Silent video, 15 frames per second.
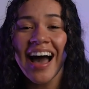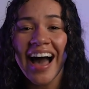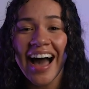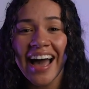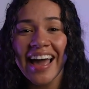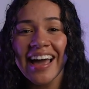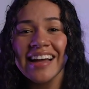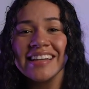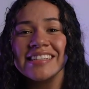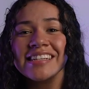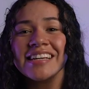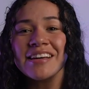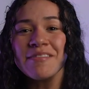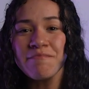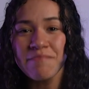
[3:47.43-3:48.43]
I had to
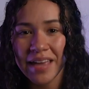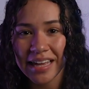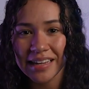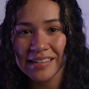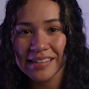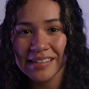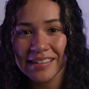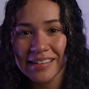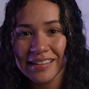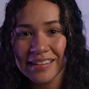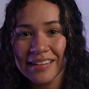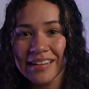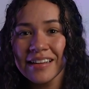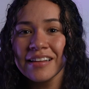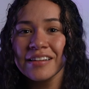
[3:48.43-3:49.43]
commit
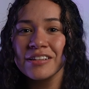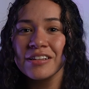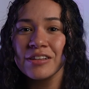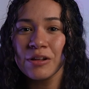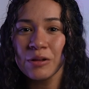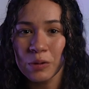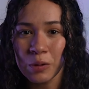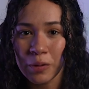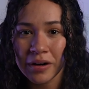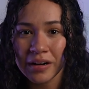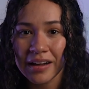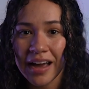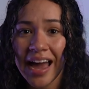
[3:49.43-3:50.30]
to the Lord.